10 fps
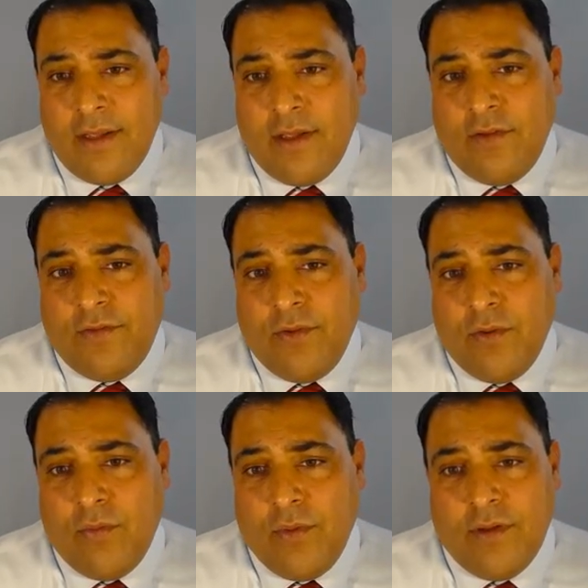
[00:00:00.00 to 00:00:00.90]

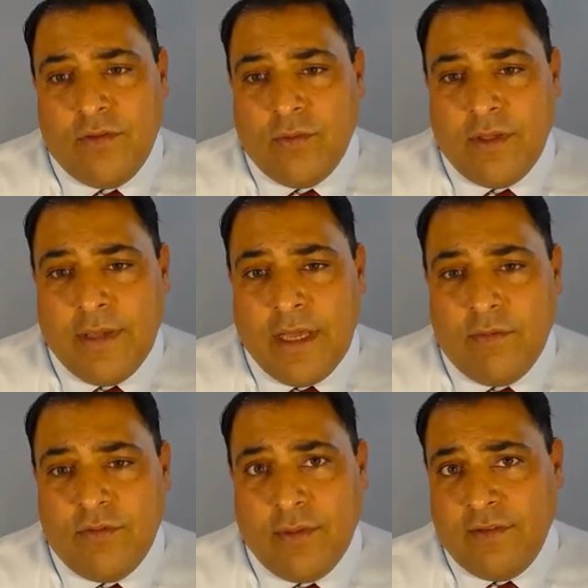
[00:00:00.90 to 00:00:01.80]
So it doesn't really matter if
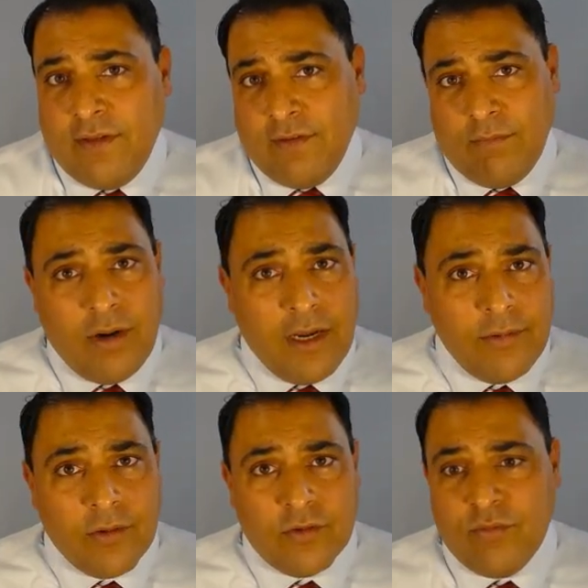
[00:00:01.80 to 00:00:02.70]
someone has significant
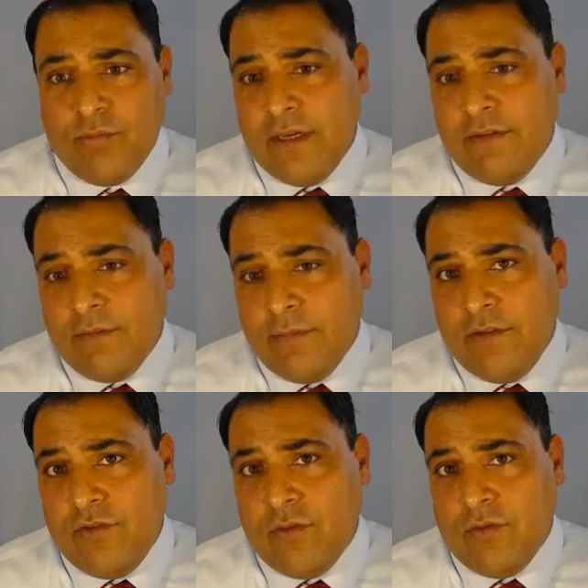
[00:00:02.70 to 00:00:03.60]
priming or just brain
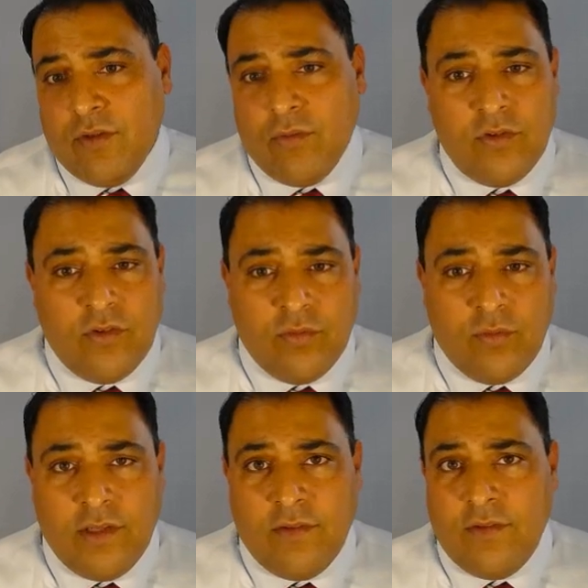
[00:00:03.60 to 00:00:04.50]
inflammation, or someone who just
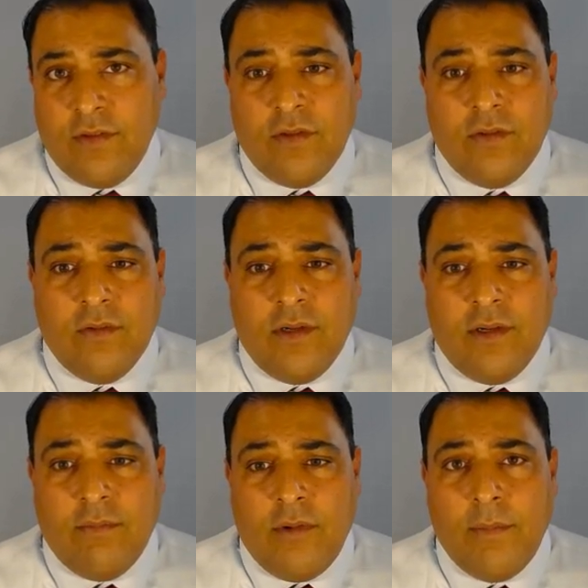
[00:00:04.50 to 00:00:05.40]
wants to
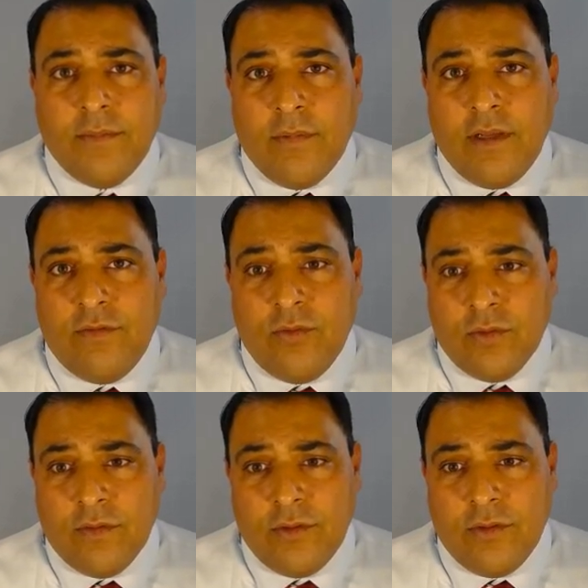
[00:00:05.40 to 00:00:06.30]
optimize fuel
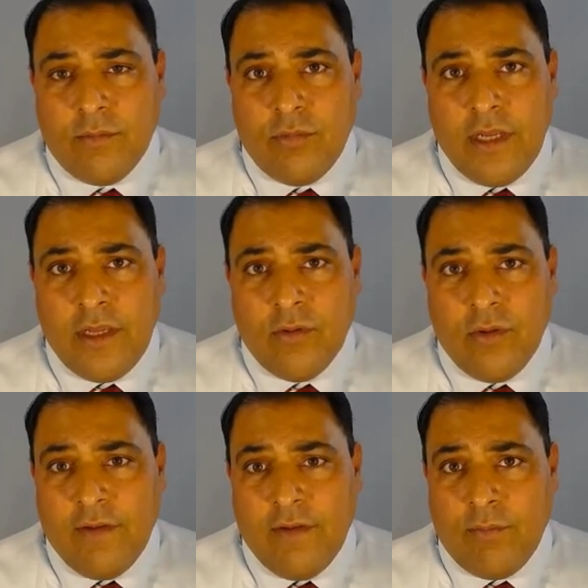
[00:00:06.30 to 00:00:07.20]
delivery to the brain, or
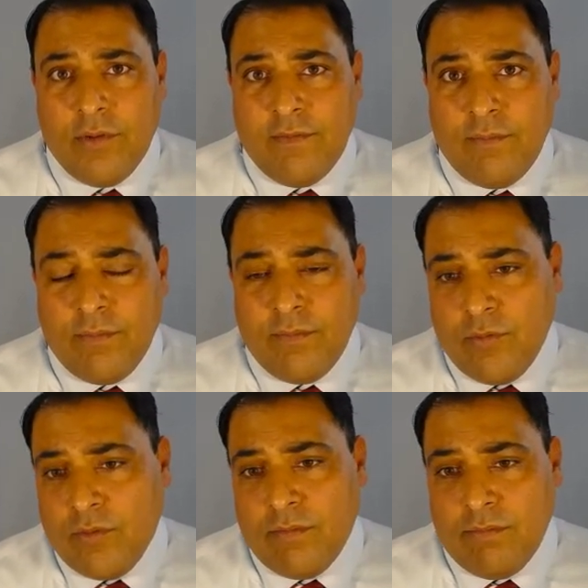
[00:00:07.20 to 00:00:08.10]
have a
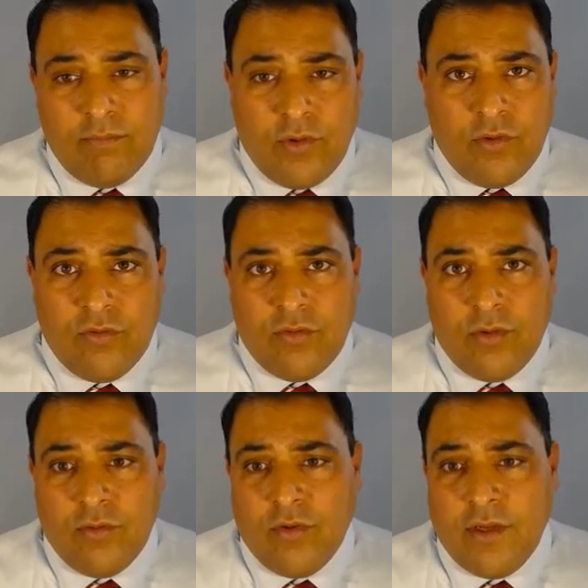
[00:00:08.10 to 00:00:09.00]
or
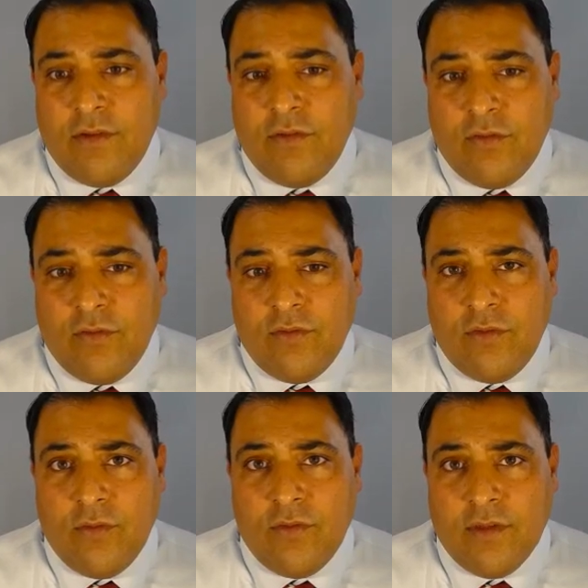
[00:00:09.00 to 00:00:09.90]
they're trying to just
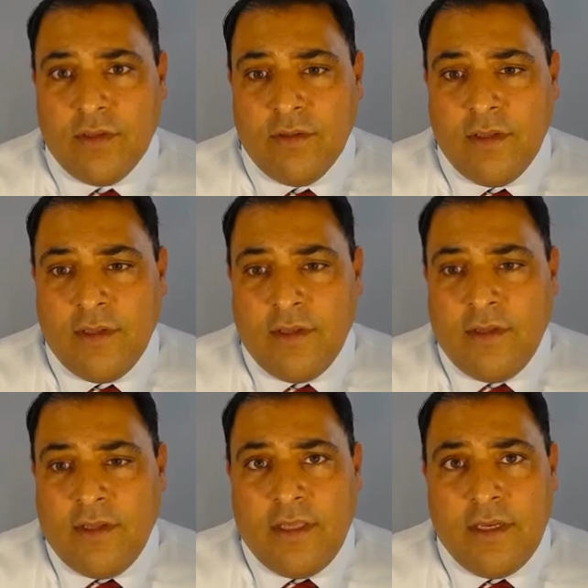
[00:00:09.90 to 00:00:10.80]
use a
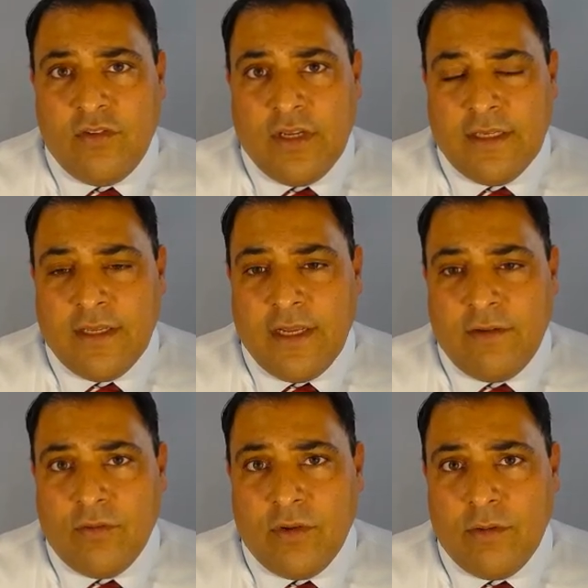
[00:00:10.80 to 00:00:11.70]
ketogenic diet
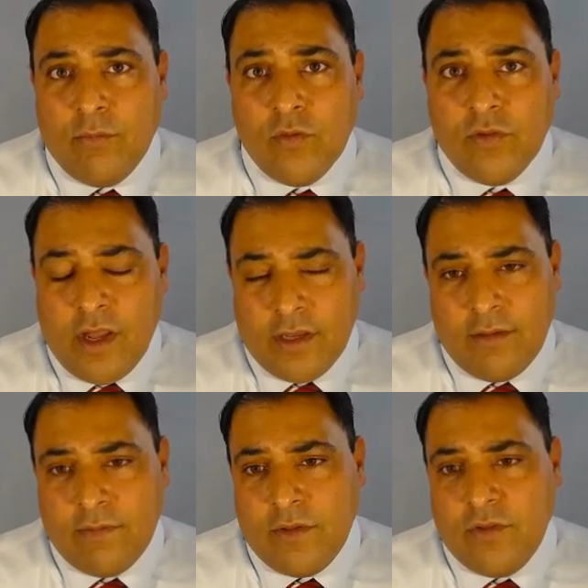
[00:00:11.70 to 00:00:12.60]
for improved
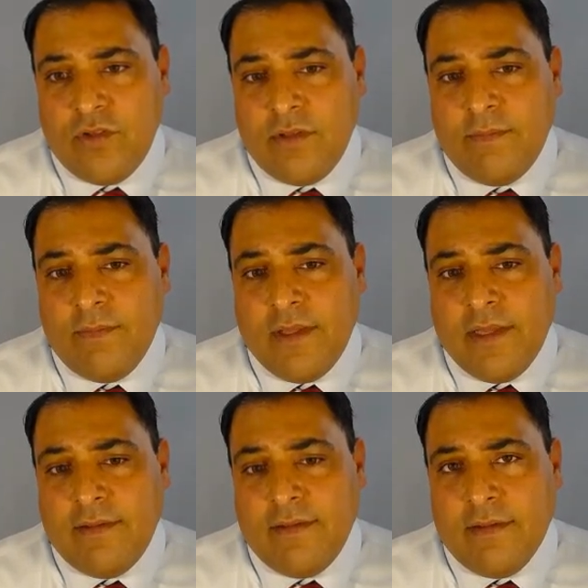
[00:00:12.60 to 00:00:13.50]
cognitive function,
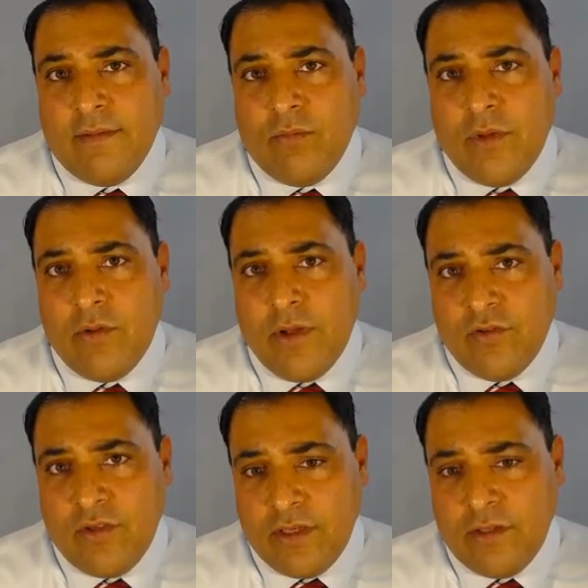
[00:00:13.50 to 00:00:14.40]
that when you
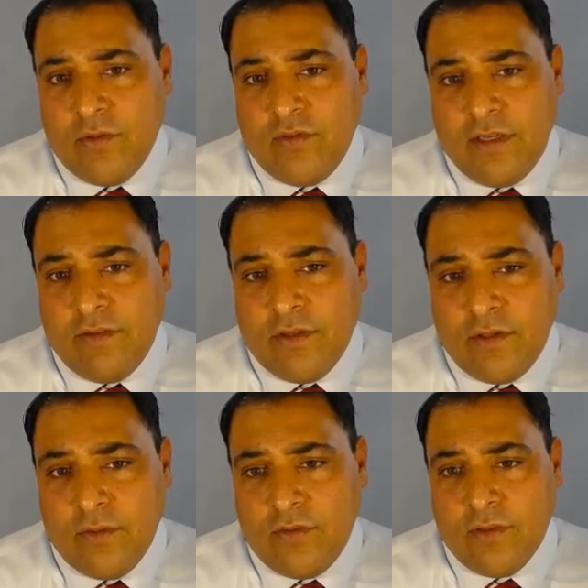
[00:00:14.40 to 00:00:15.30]
actually get into a state of
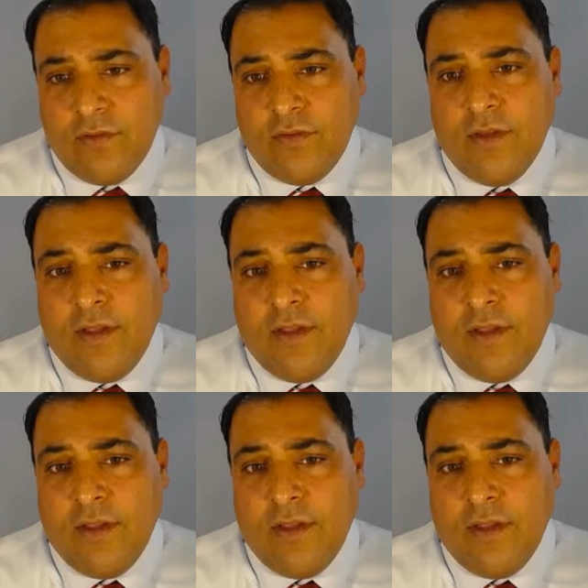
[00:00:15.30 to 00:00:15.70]
ketosis,